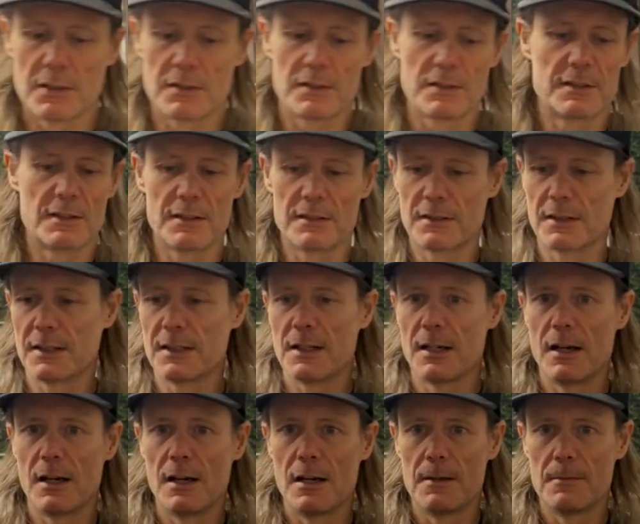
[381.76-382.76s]
This is
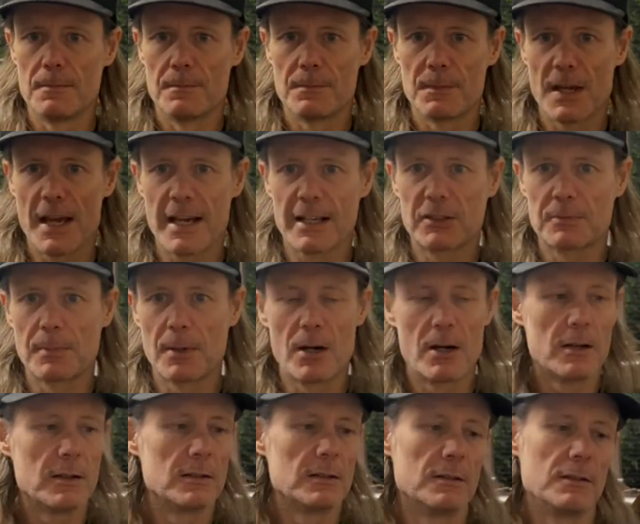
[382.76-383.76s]
the hex
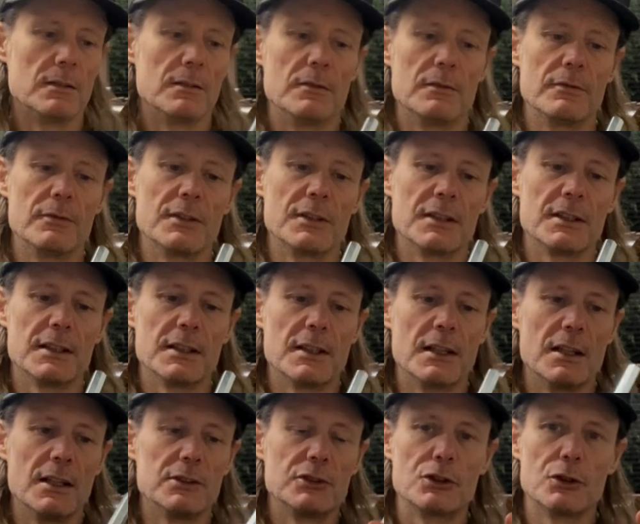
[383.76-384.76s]
bar for
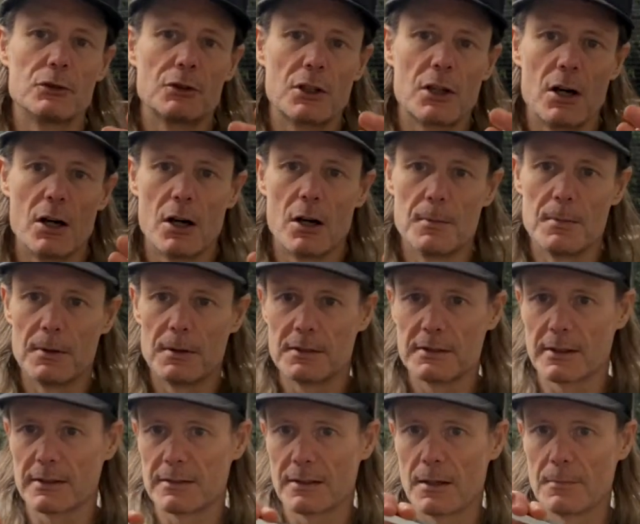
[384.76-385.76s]
the dual carb
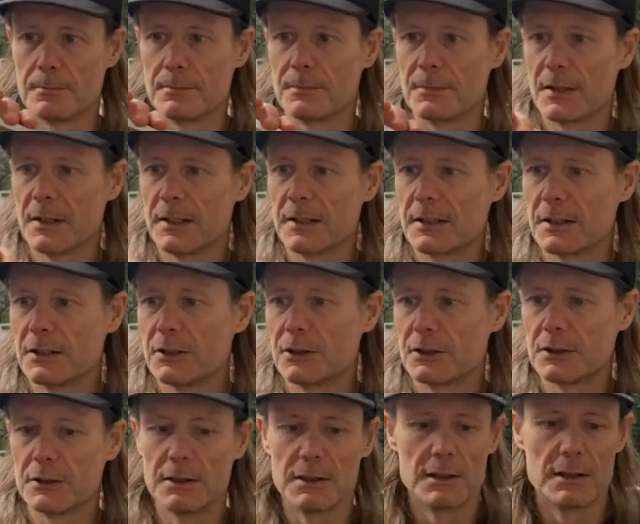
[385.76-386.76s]
setup, the
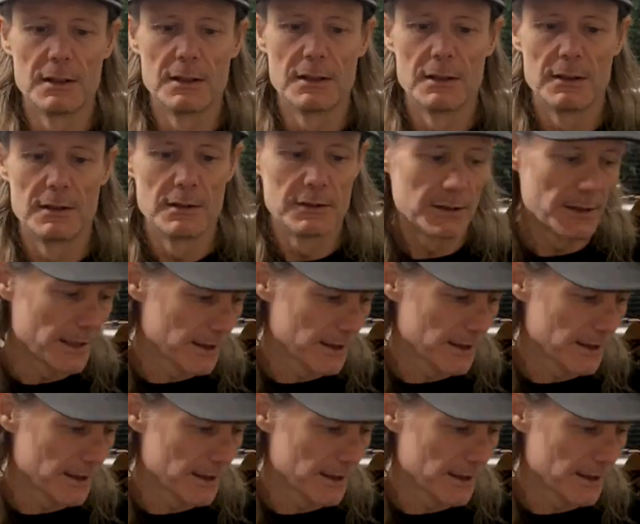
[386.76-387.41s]
linkage hex